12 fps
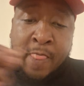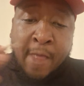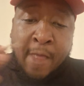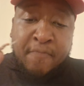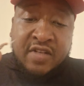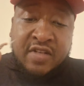
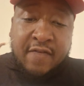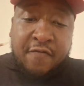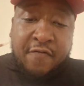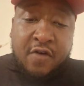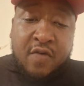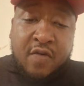Just having
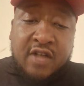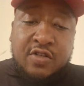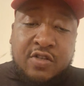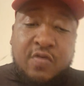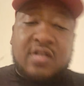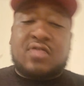fun watching you with
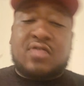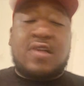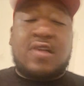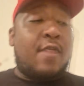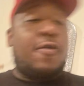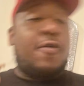this crab,
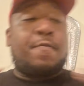man.